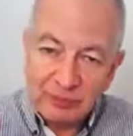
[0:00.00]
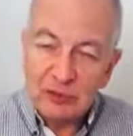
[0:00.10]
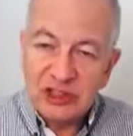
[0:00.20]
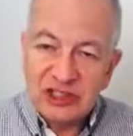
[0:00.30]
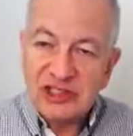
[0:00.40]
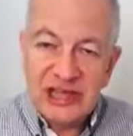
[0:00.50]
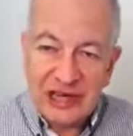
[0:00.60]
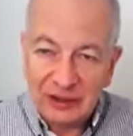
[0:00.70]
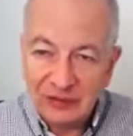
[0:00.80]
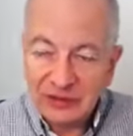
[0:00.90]
stick
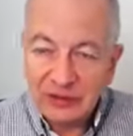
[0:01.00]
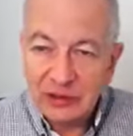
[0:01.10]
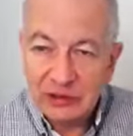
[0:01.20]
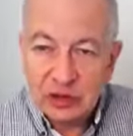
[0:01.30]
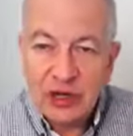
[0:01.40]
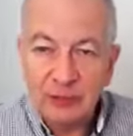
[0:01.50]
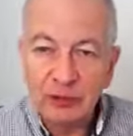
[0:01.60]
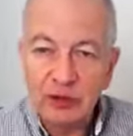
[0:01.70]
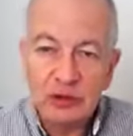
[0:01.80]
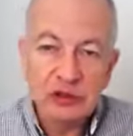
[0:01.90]
that the
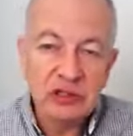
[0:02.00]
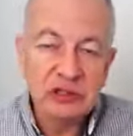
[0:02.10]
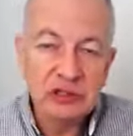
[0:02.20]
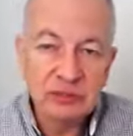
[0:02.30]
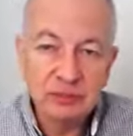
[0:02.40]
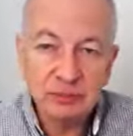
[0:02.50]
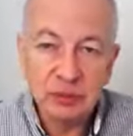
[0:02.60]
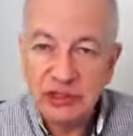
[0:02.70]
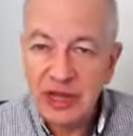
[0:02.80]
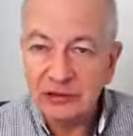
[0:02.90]
shepherd uses to
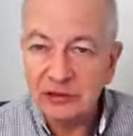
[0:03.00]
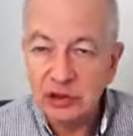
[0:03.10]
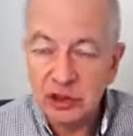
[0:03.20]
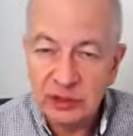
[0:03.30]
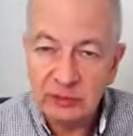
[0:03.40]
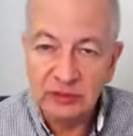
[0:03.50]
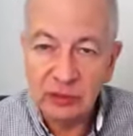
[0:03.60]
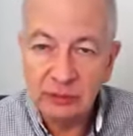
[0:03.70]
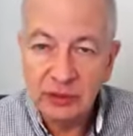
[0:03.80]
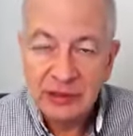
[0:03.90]
protect the sheep
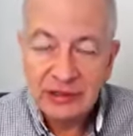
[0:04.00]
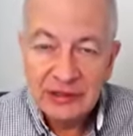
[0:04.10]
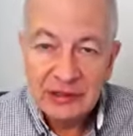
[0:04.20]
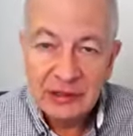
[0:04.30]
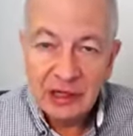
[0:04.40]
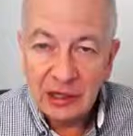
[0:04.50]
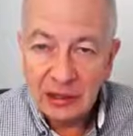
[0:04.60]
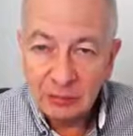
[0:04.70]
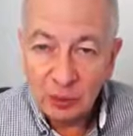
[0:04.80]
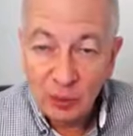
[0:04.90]
from
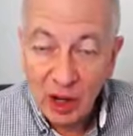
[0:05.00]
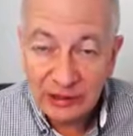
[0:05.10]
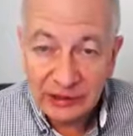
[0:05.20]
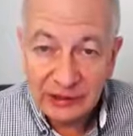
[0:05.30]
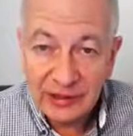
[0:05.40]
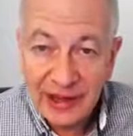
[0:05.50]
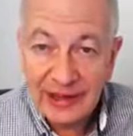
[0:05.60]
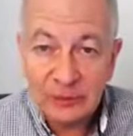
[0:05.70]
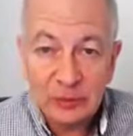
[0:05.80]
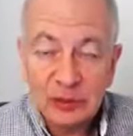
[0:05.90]
marauding
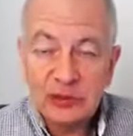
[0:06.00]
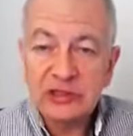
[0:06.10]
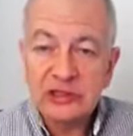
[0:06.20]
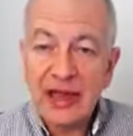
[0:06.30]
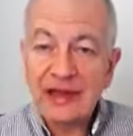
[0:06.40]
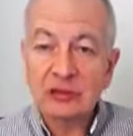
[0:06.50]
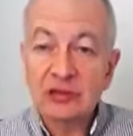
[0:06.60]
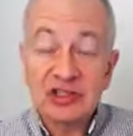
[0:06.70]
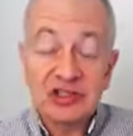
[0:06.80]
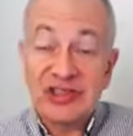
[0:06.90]
animals, that
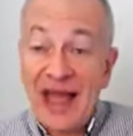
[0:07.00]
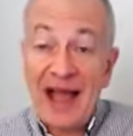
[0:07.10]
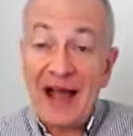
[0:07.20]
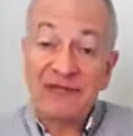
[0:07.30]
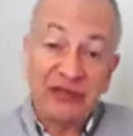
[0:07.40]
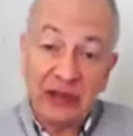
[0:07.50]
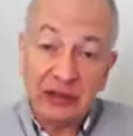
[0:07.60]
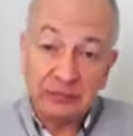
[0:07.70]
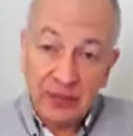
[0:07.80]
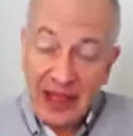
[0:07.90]
staff that
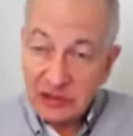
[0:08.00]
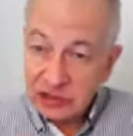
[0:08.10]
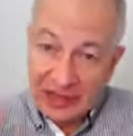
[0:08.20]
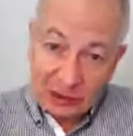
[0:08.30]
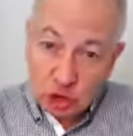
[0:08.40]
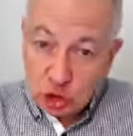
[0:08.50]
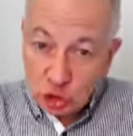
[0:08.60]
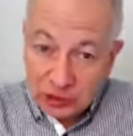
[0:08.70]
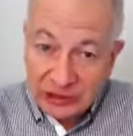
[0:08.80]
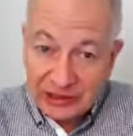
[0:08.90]
has that
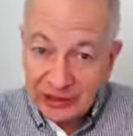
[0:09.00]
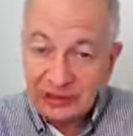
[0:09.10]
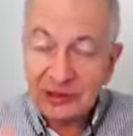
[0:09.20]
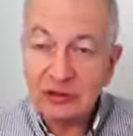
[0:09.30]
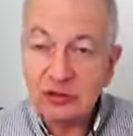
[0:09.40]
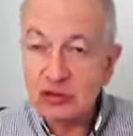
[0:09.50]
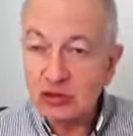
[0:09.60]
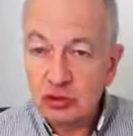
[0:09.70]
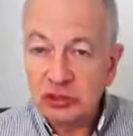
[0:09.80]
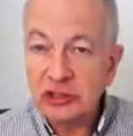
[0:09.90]
crook in it, the
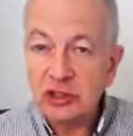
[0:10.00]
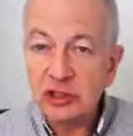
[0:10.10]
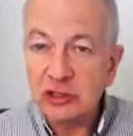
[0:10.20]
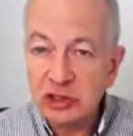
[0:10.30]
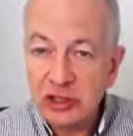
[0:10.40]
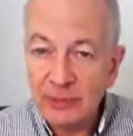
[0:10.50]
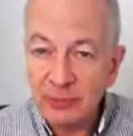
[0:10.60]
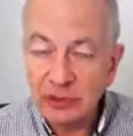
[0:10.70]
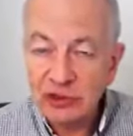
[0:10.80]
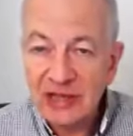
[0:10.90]
traditional
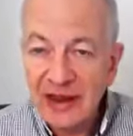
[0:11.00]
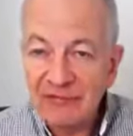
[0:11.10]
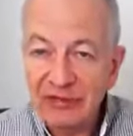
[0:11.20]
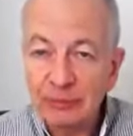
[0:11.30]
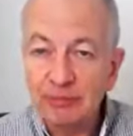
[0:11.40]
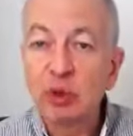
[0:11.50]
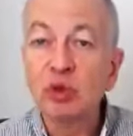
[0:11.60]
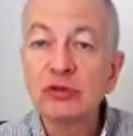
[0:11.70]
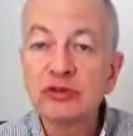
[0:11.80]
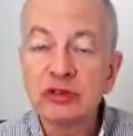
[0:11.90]
shepherd staff that
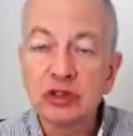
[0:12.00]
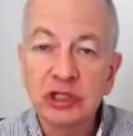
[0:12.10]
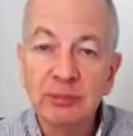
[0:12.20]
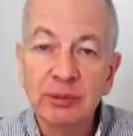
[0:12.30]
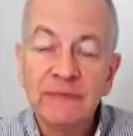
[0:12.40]
pulls the sheep